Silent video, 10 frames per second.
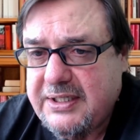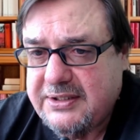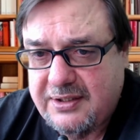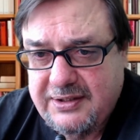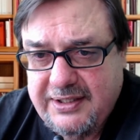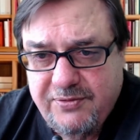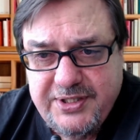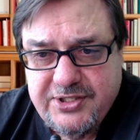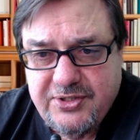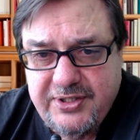
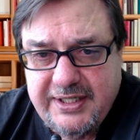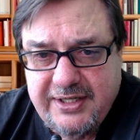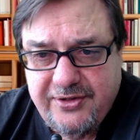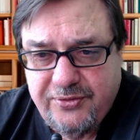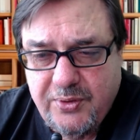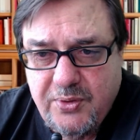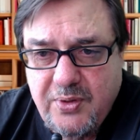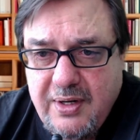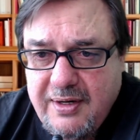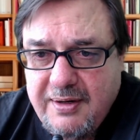deliveries couldn't get through,